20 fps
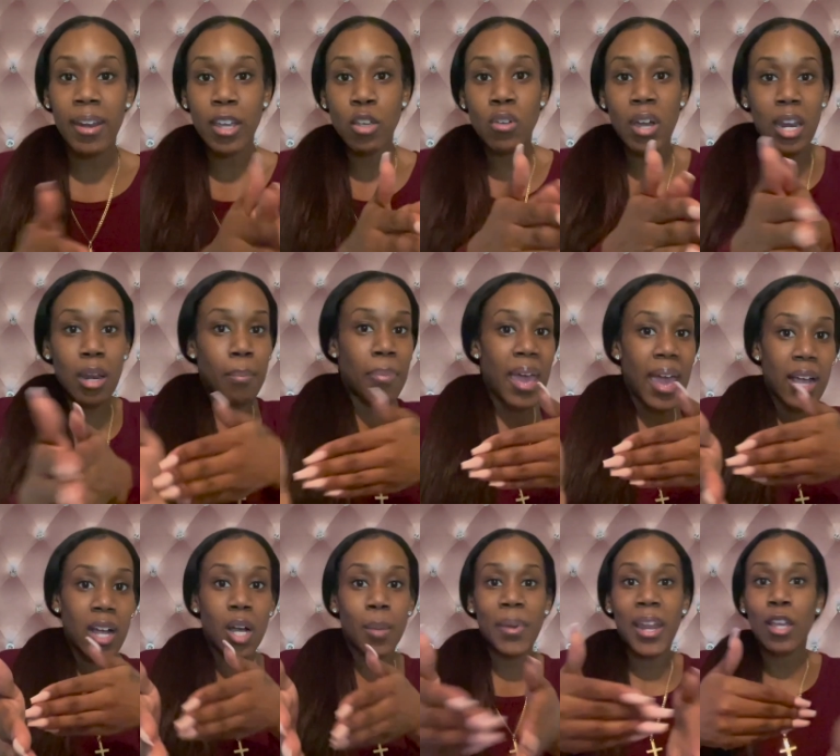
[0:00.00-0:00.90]
now you gotta
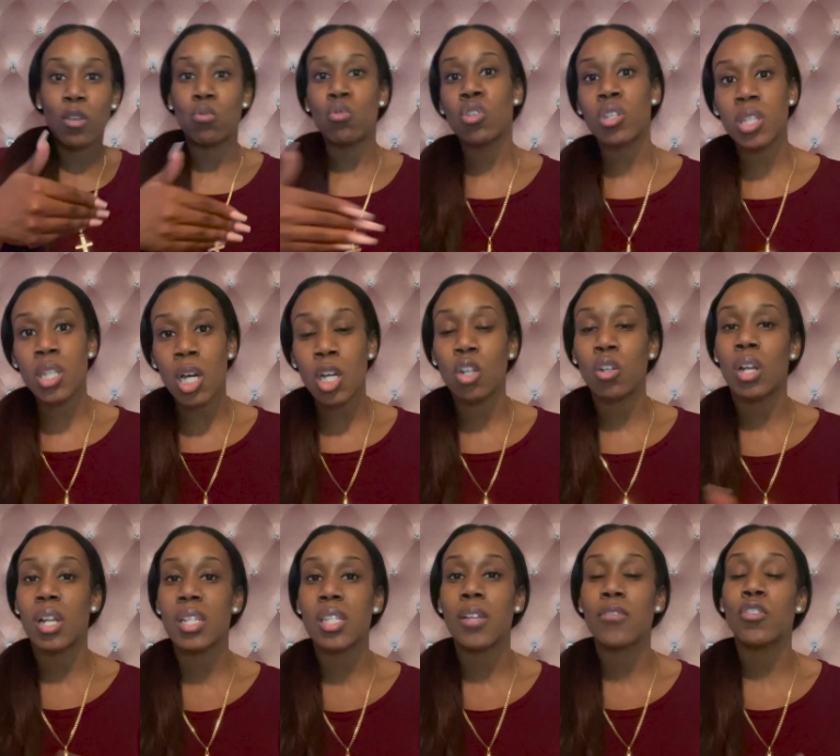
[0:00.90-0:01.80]
back up, now you stuck and
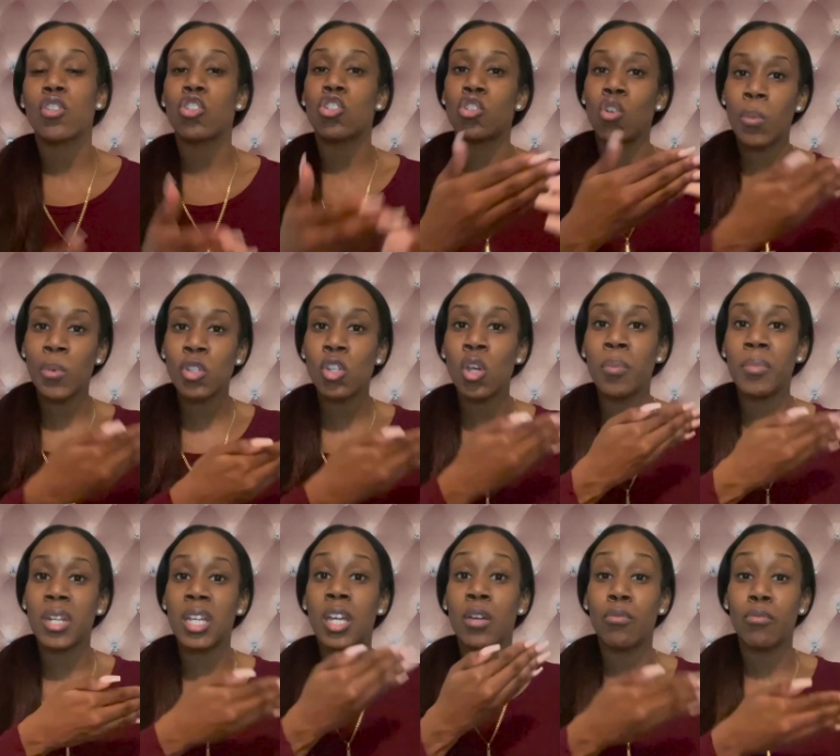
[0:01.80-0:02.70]
all that stuff. So she always told
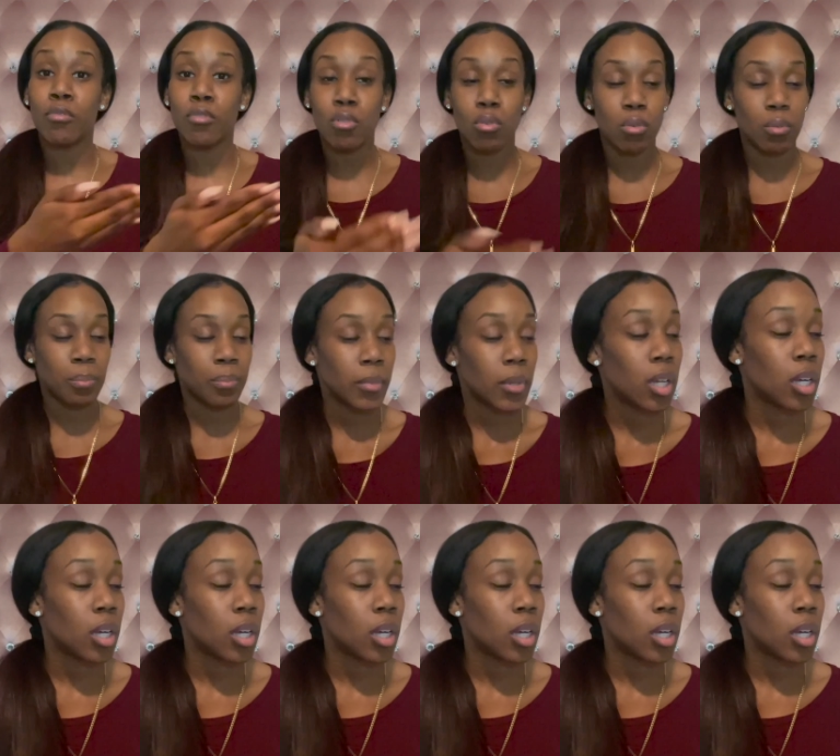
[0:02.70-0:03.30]
me to give room.